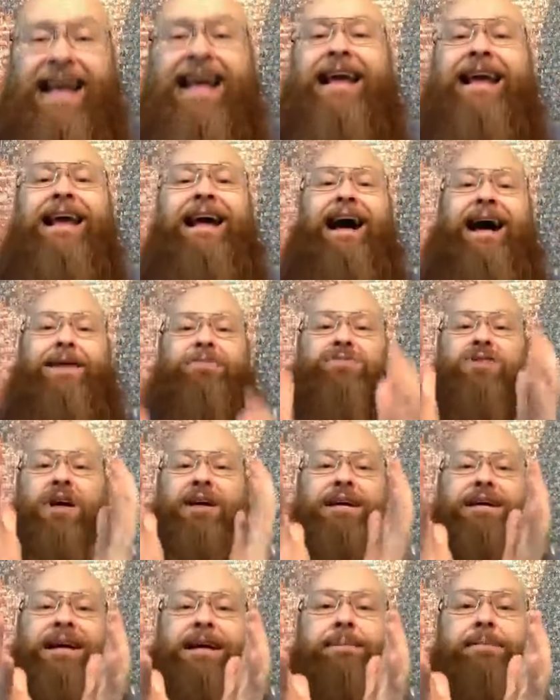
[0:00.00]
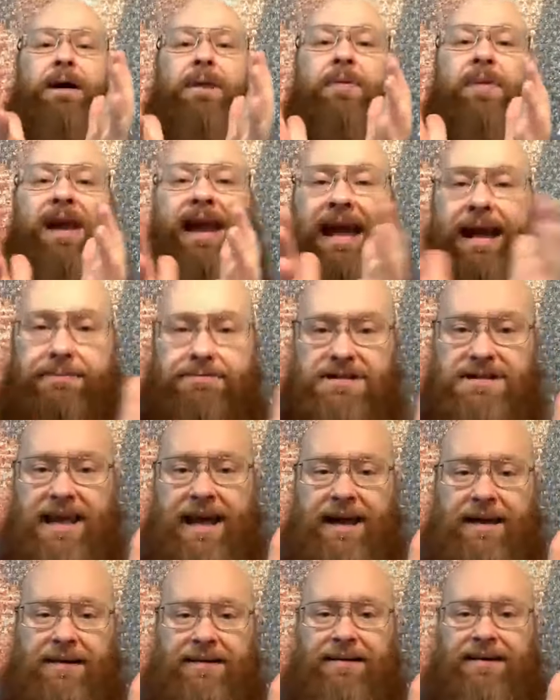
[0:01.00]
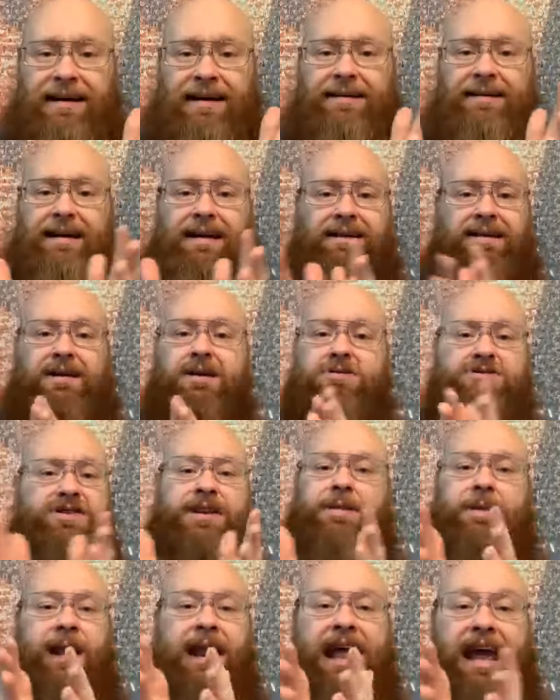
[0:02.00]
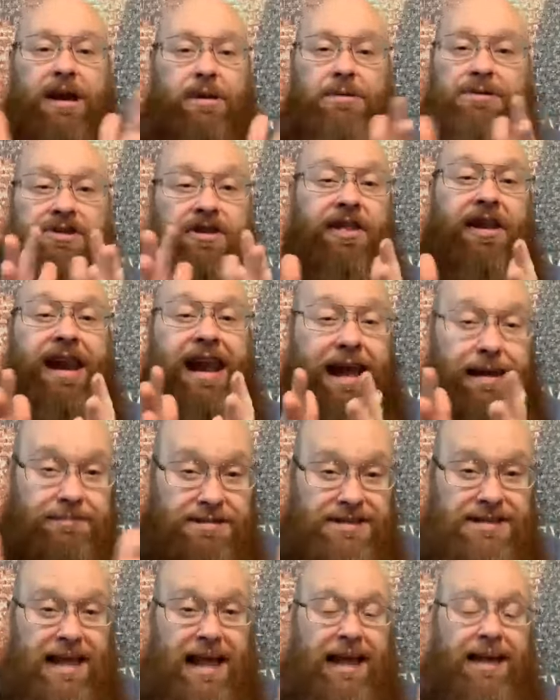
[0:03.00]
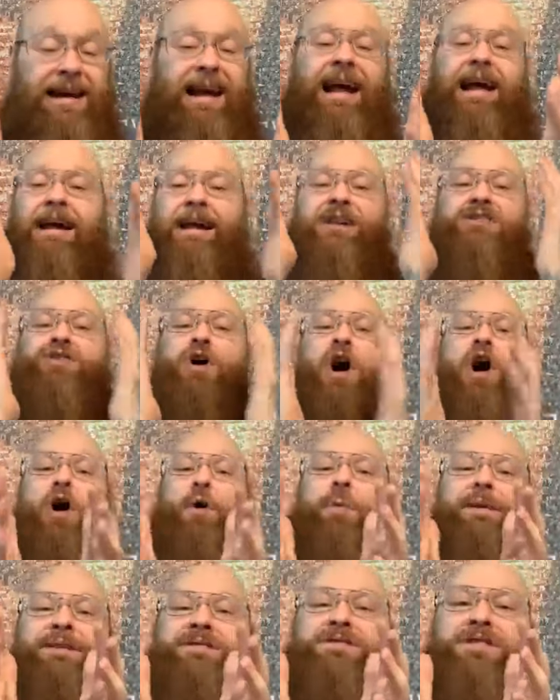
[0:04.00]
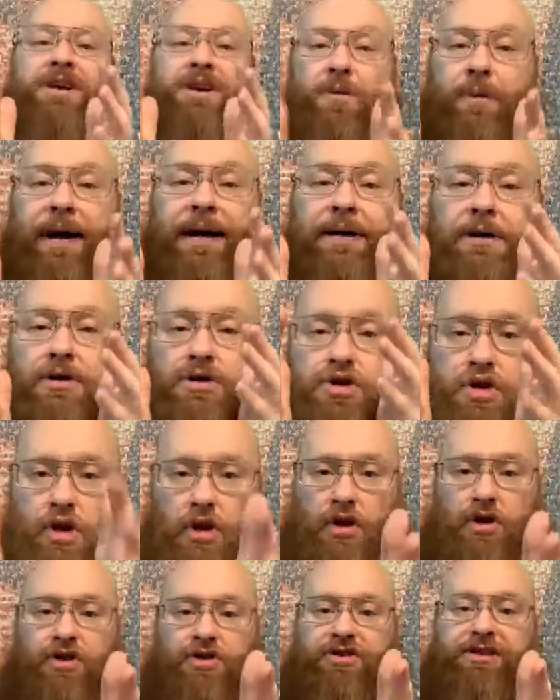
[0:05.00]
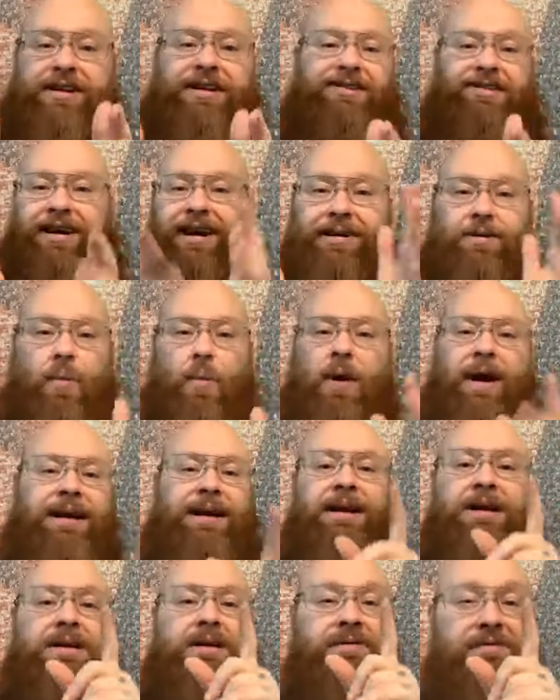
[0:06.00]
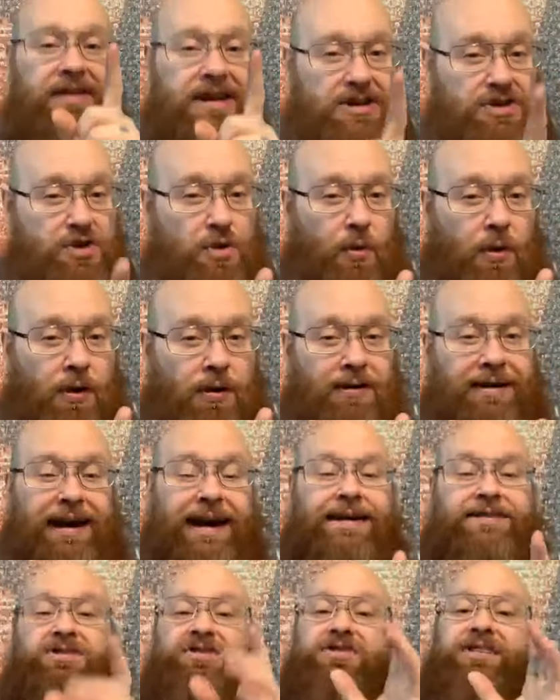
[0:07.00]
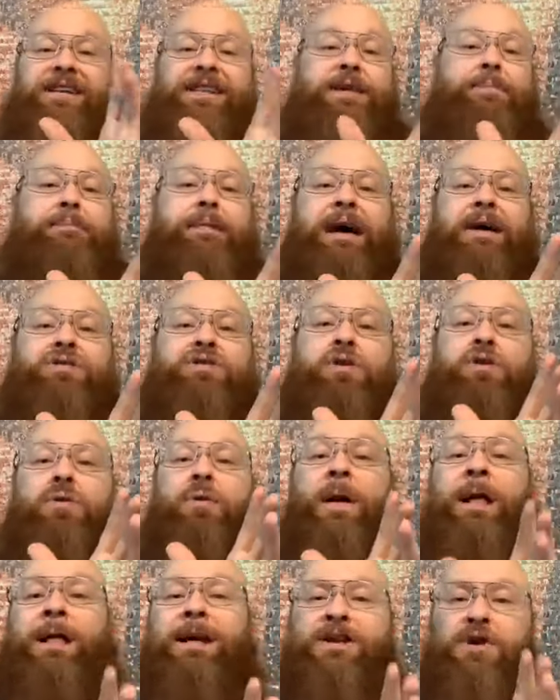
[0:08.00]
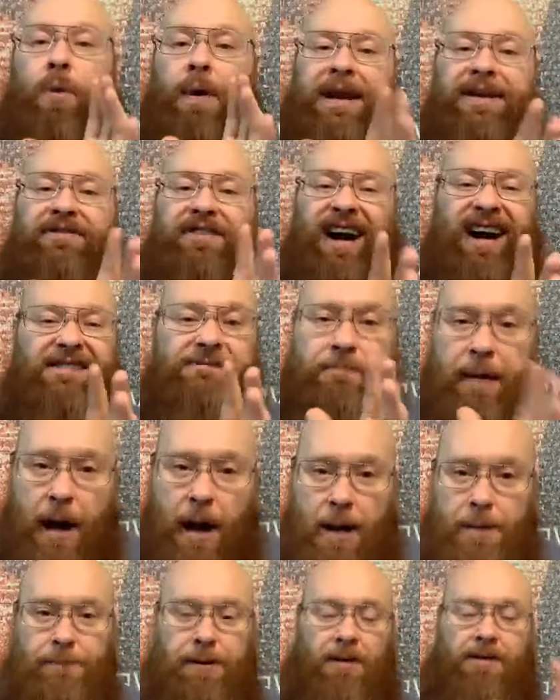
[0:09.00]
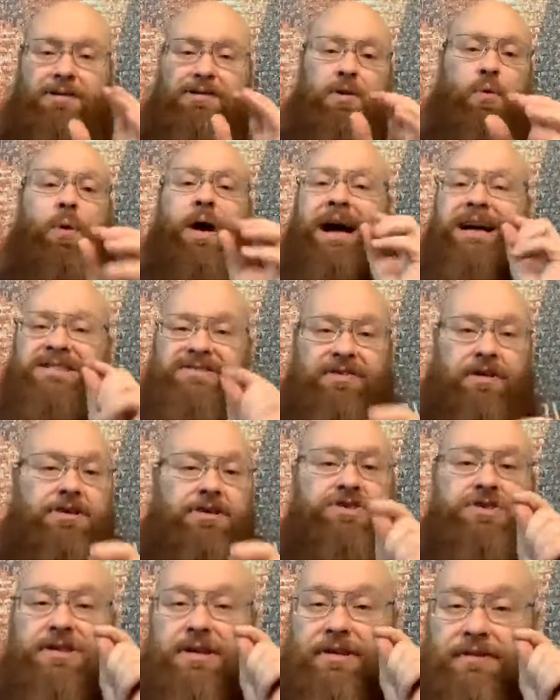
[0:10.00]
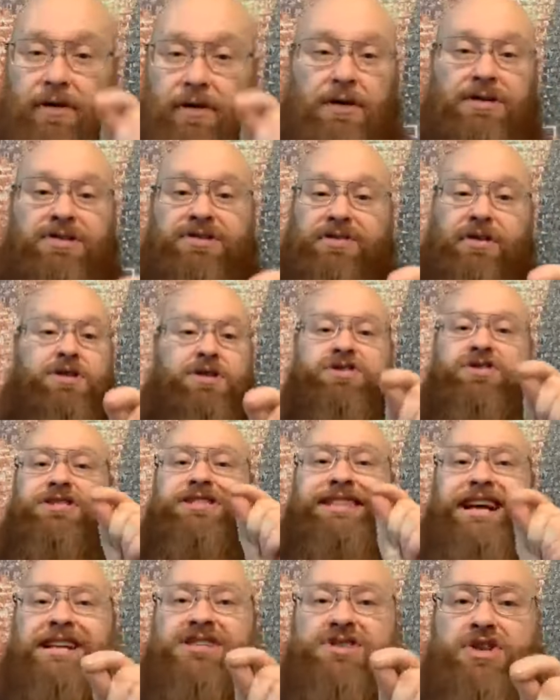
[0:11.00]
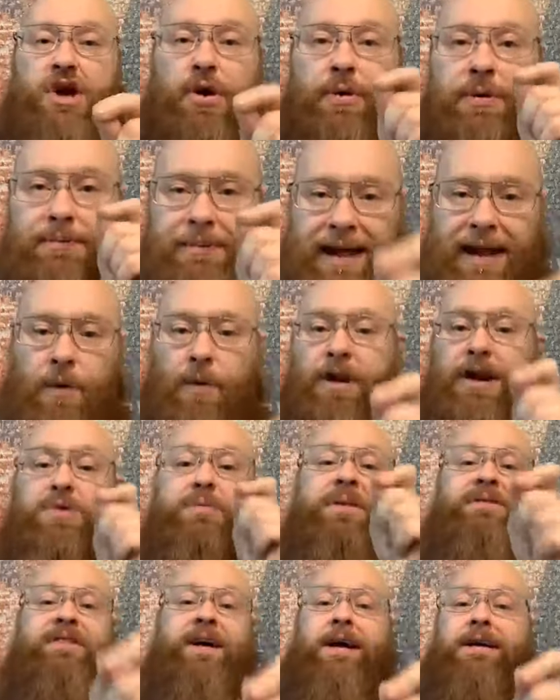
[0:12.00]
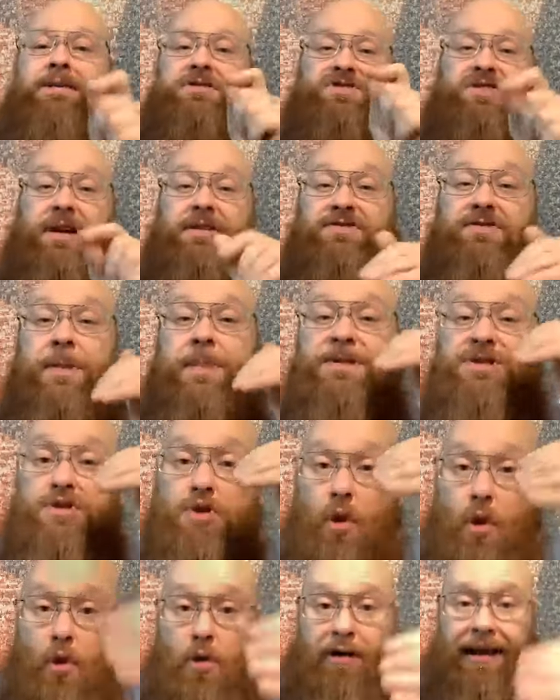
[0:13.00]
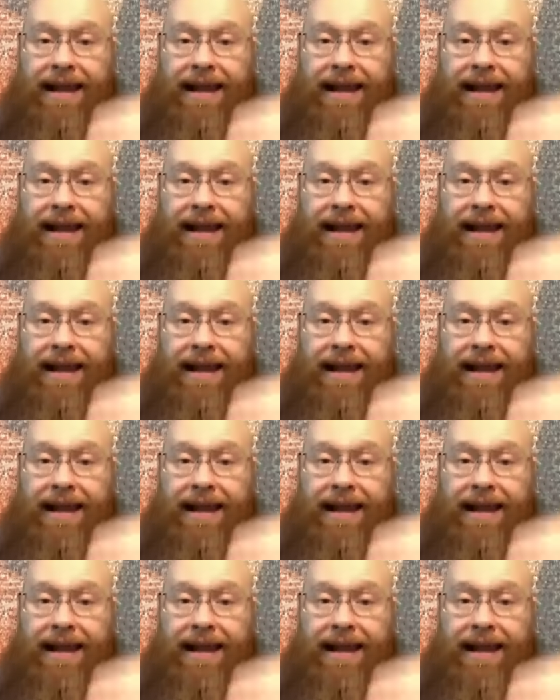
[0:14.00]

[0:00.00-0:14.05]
I'm talking about the lampstand and, and using the language of the lampstand. It's always the greater church and it's not one individual. Okay. Just like the Matthew 25 parable, the wise virgins, the foolish virgins, that's you and me. Where do we find ourselves in the story?